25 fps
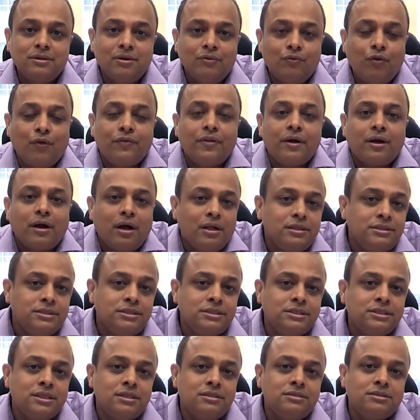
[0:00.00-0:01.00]
For the
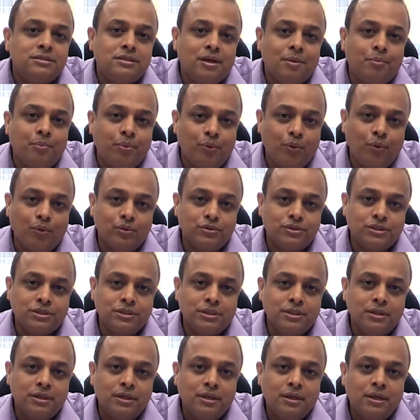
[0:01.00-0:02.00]
culture-centered
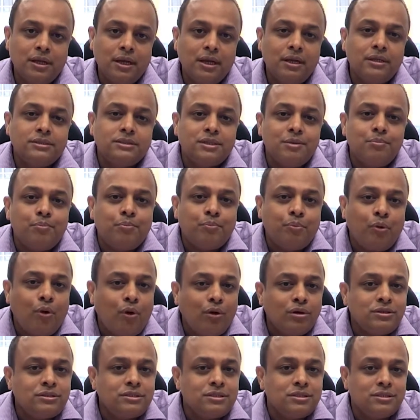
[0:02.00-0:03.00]
approach, it is
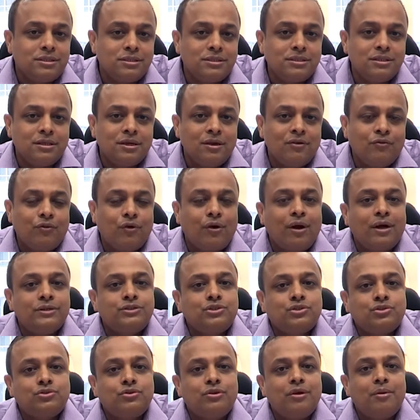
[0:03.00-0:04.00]
important for
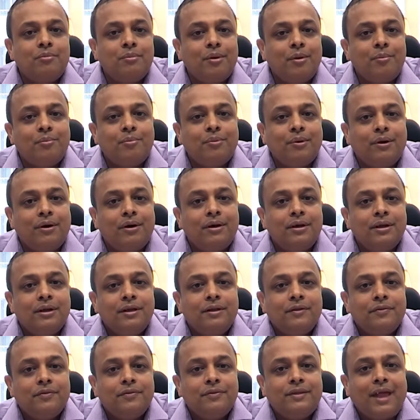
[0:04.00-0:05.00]
us to remember
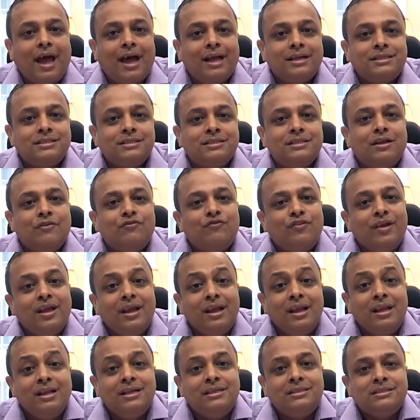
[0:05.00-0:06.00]
that the
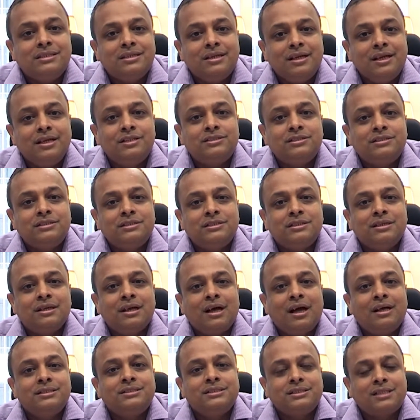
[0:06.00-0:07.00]
field is
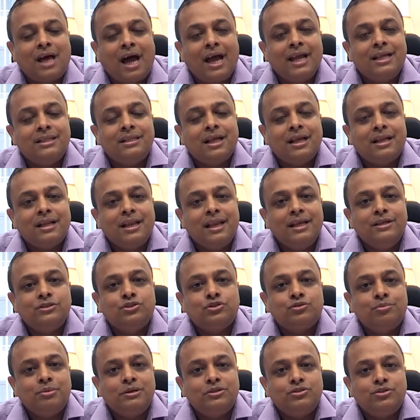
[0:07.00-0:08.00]
a site that
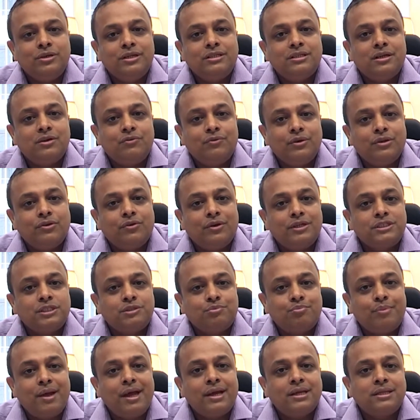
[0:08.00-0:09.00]
needs to be treated with
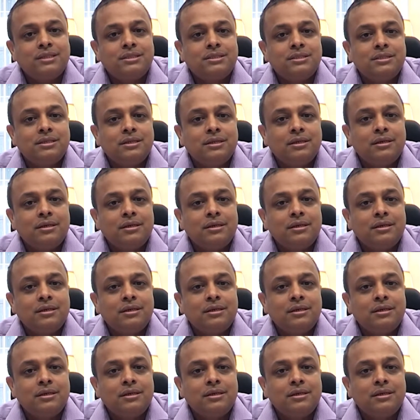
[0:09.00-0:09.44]
respect,